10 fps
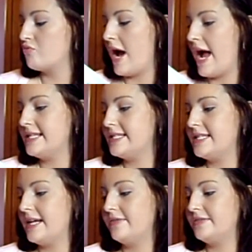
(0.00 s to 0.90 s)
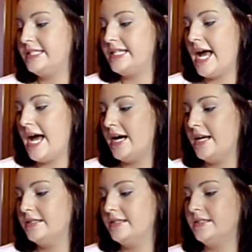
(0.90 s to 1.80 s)
write stuff
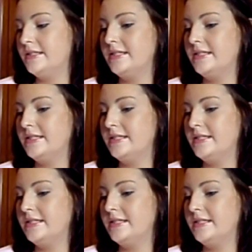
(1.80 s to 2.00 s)
down